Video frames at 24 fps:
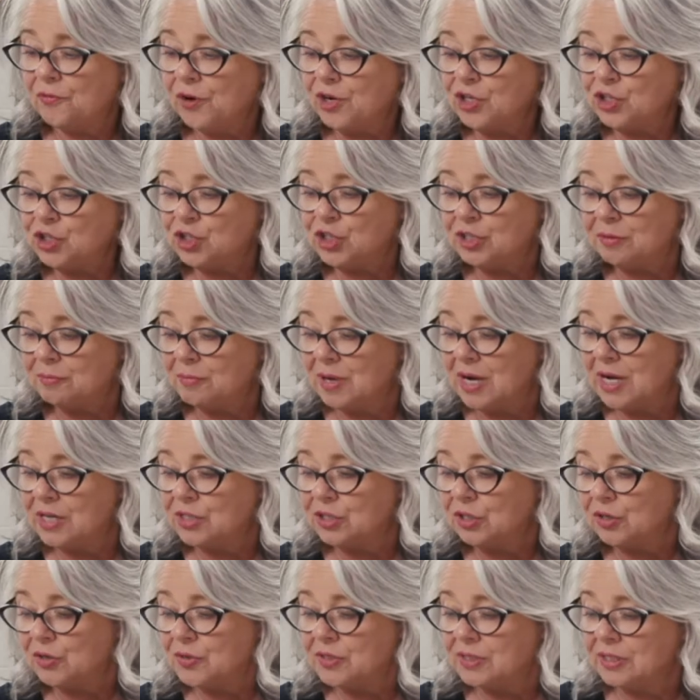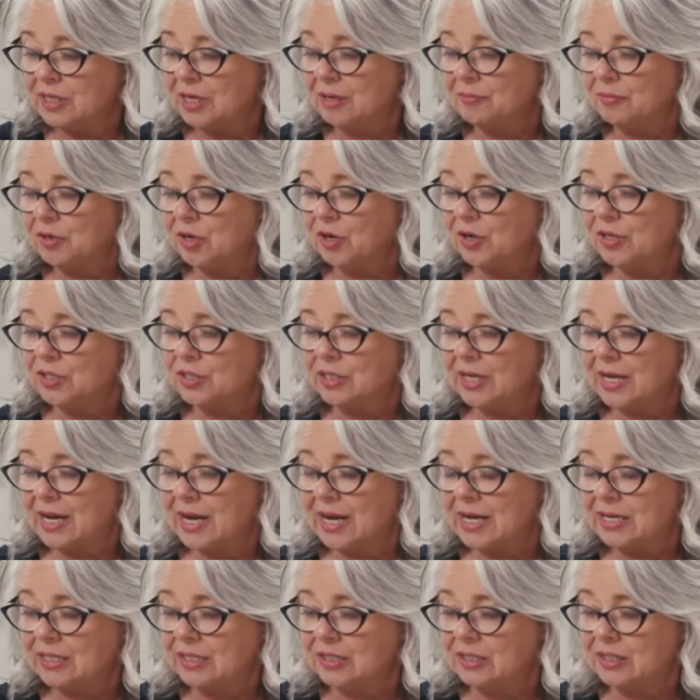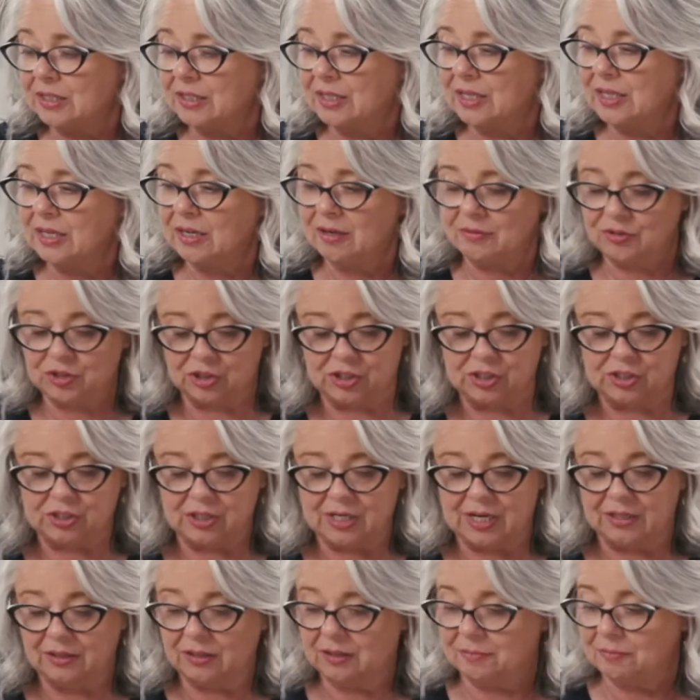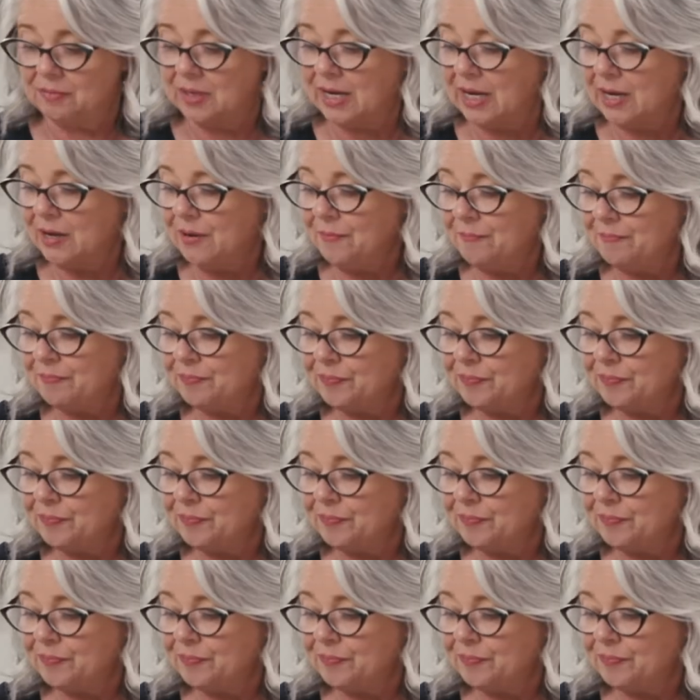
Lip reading: Fresh tomatoes that I'm going to add into here. I'll just cut them now.